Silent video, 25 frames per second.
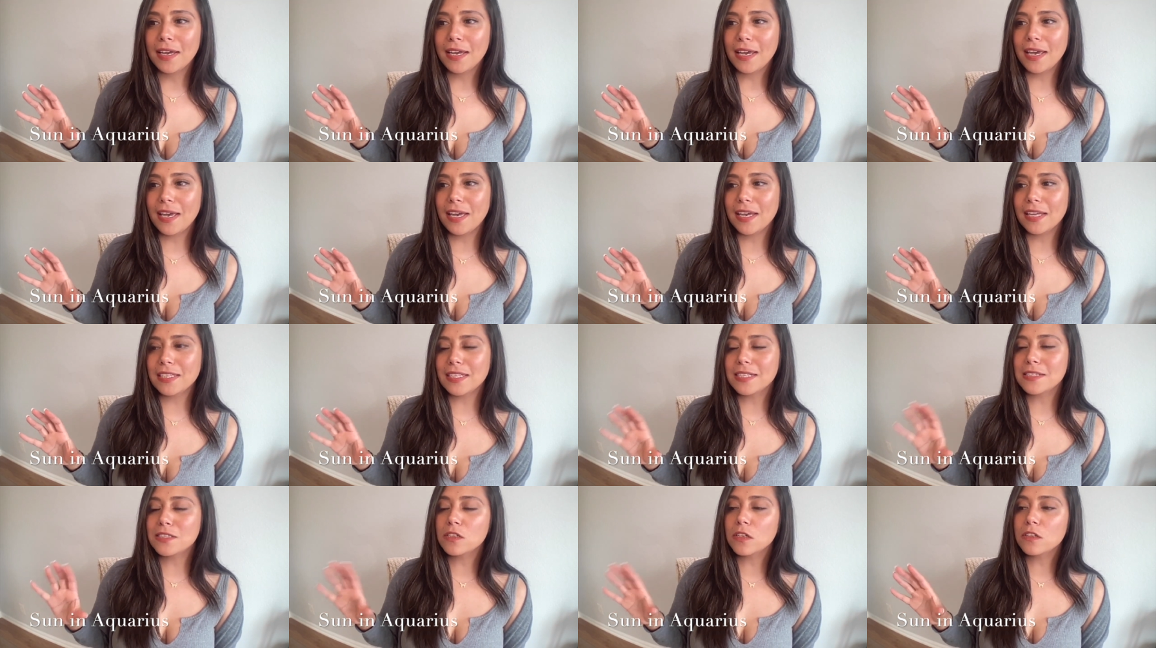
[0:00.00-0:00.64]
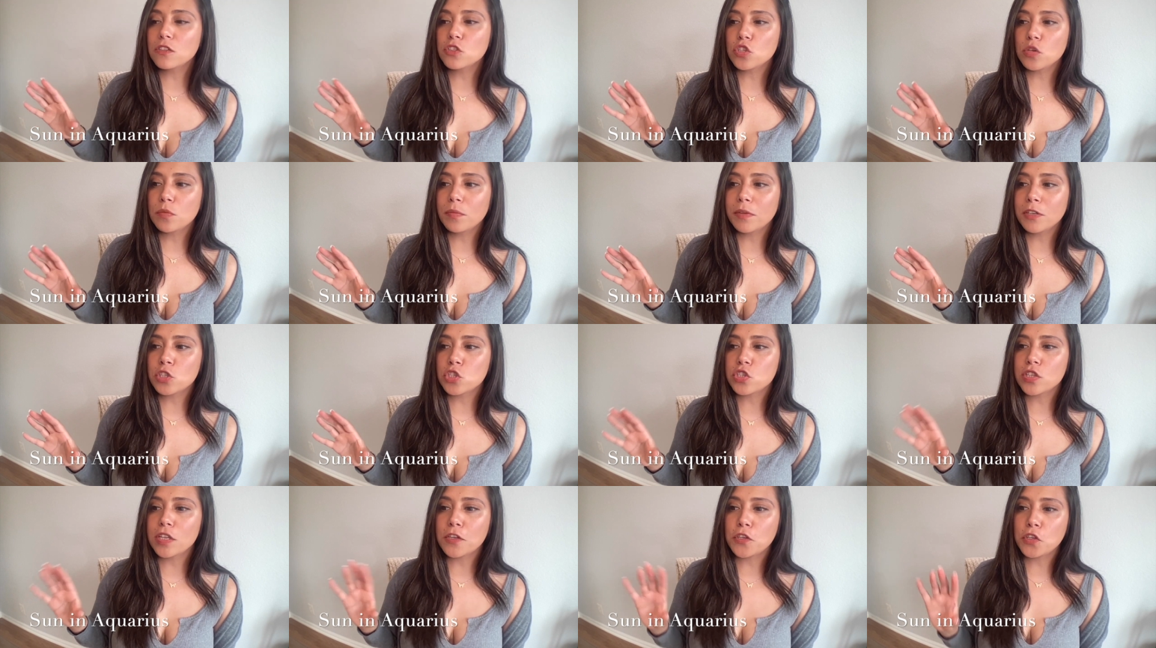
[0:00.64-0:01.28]
And it's not so
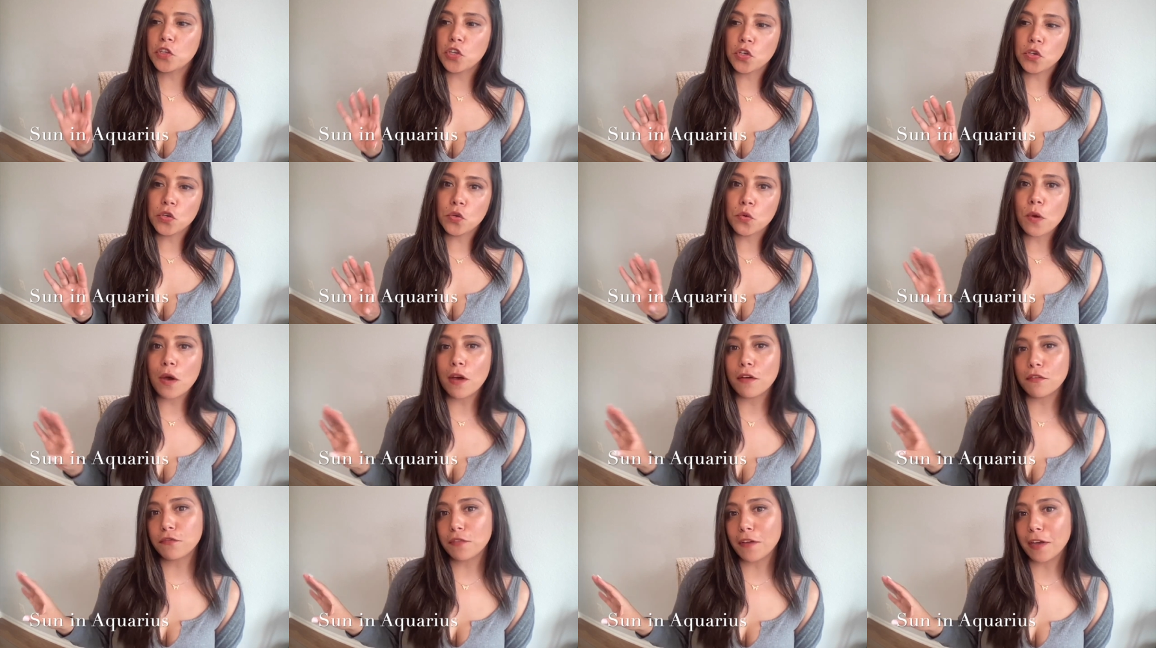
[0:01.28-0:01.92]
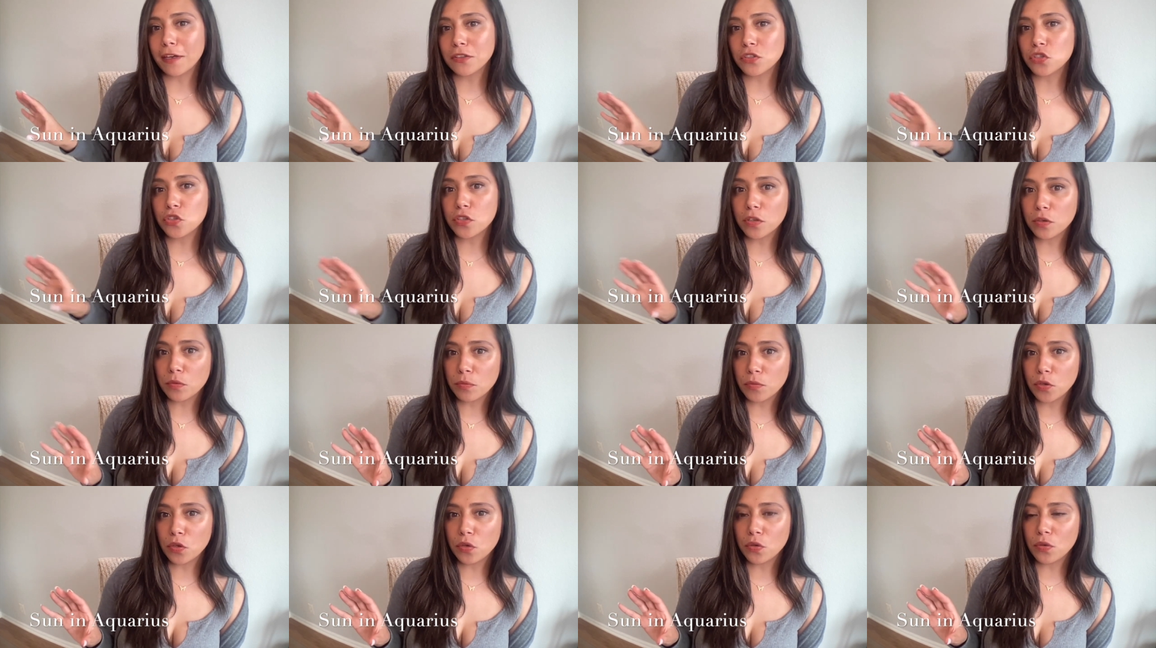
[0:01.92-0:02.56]
much that you affect their
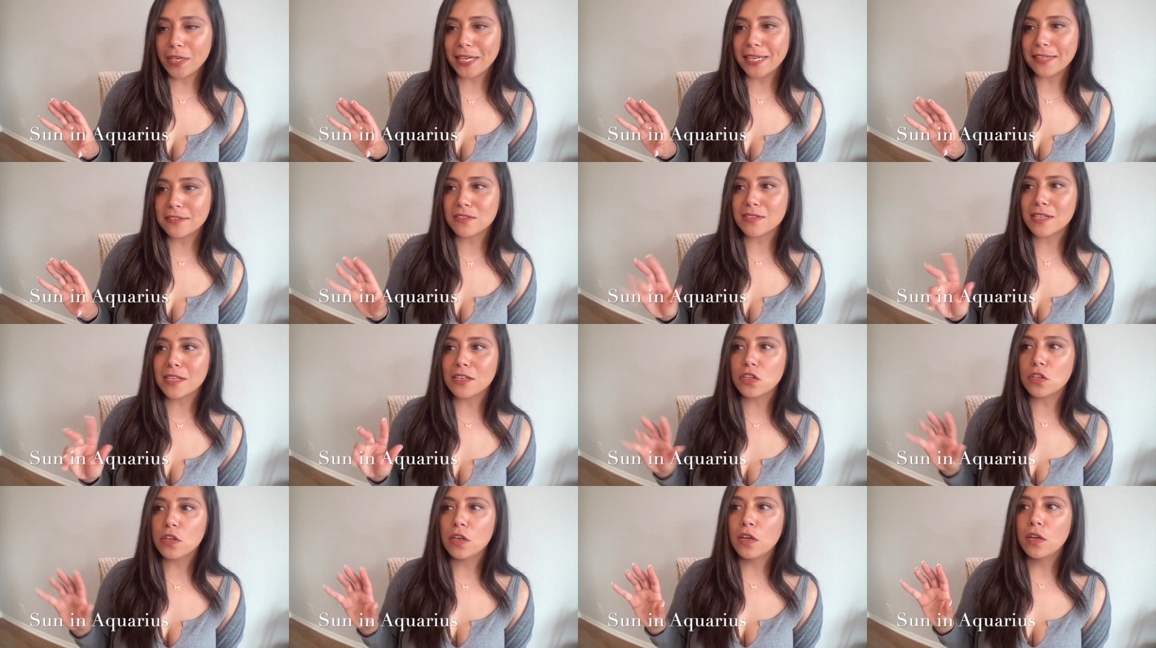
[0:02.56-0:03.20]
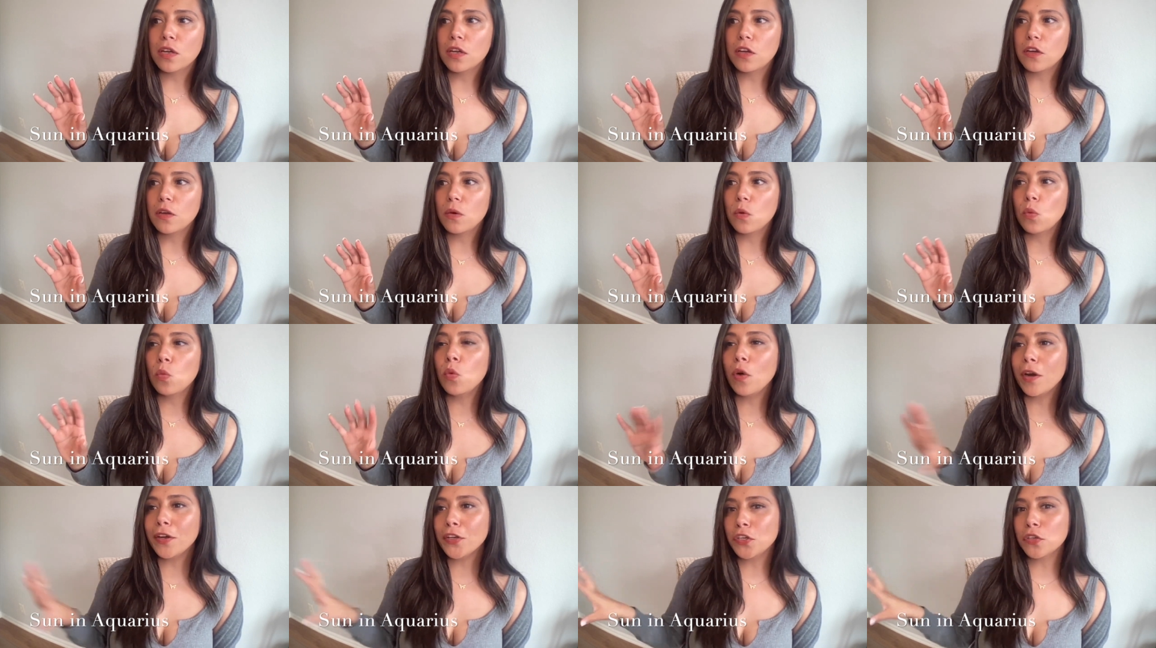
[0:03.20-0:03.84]
mood, it's that
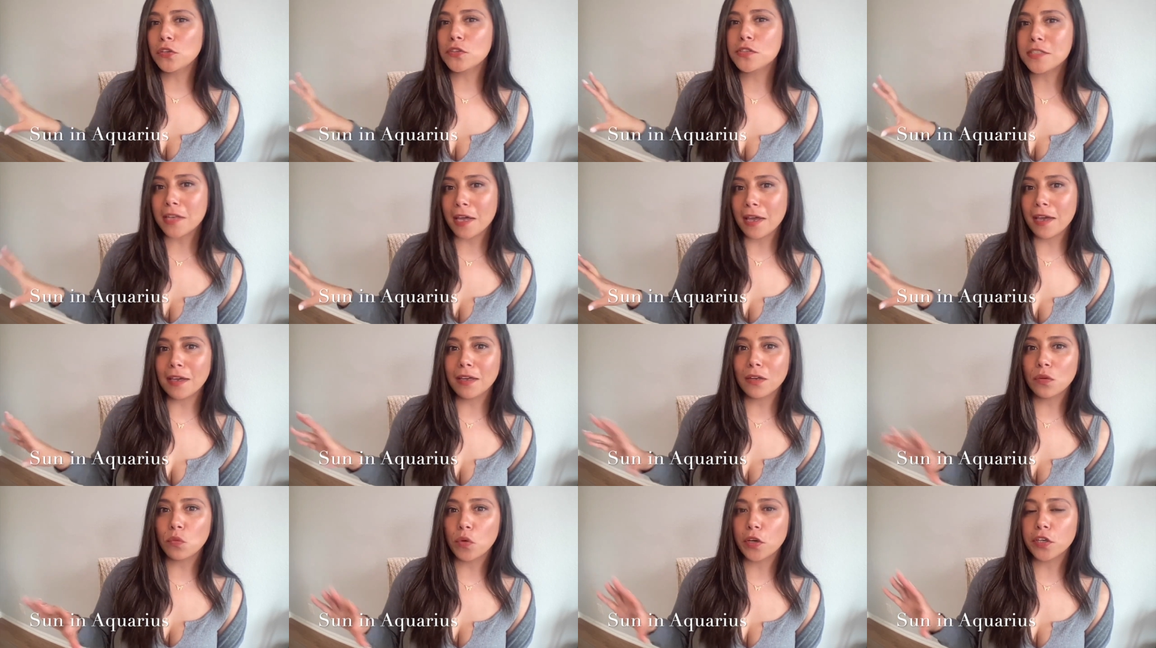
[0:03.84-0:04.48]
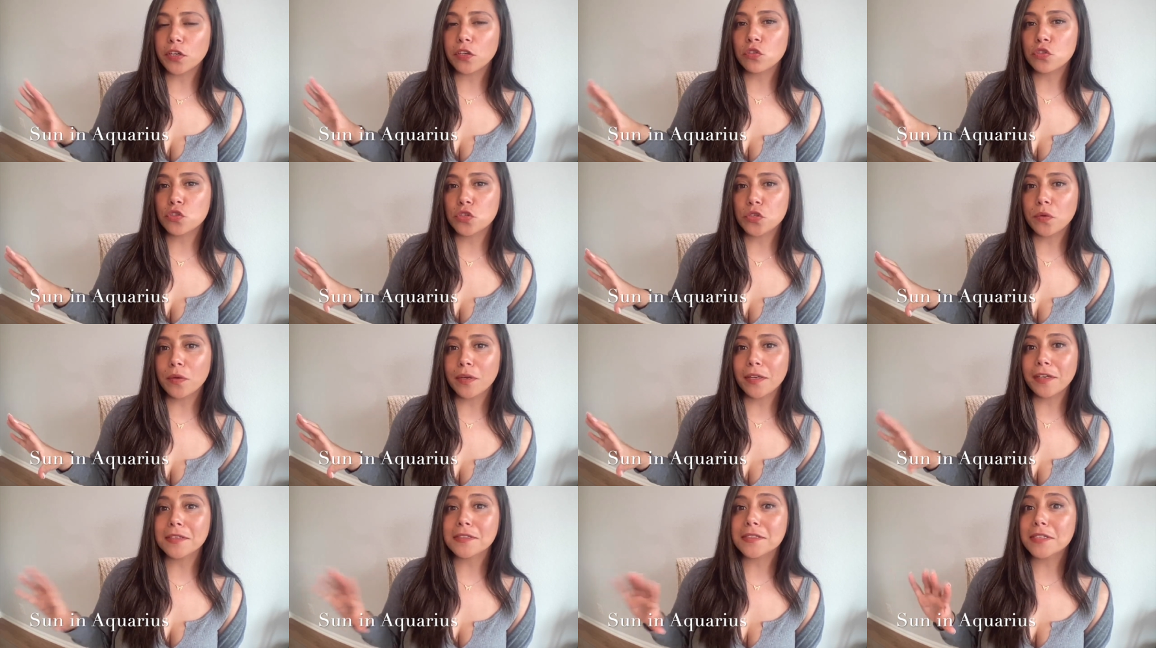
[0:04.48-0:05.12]
what you're saying and what you're
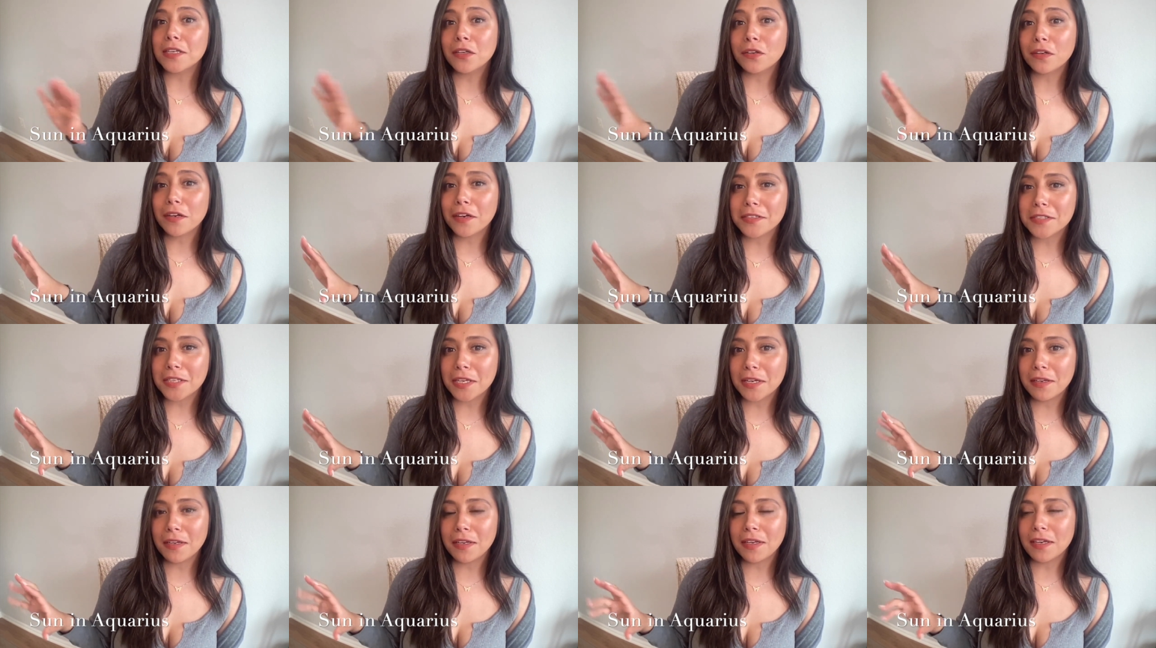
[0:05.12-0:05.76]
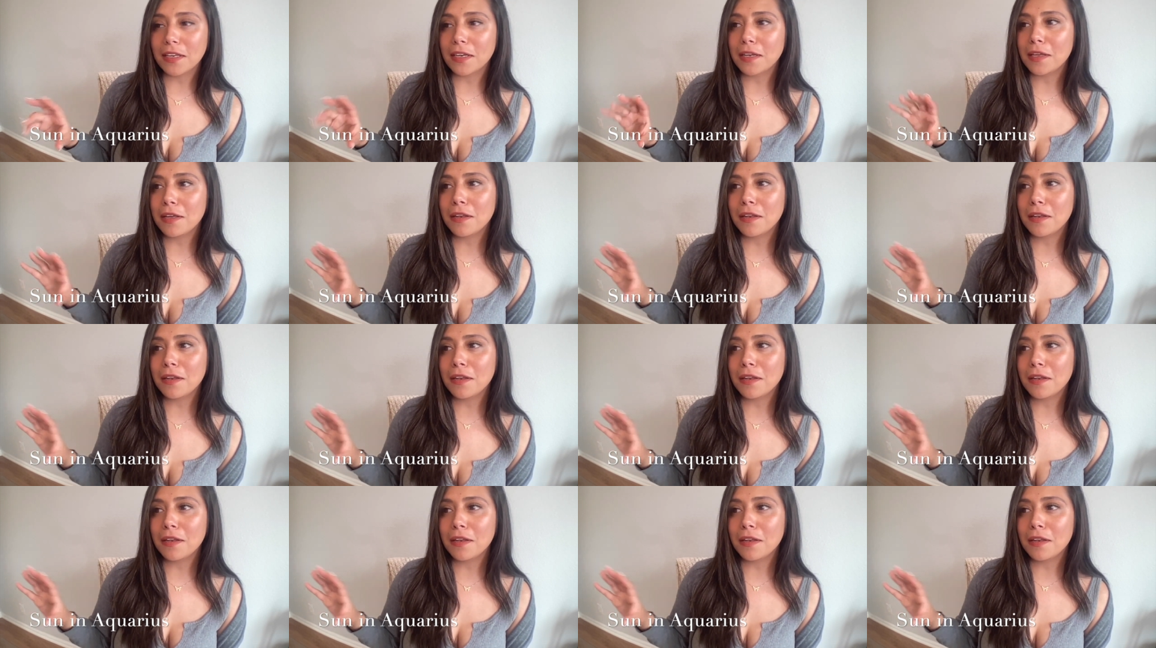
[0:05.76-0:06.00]
doing is irritating and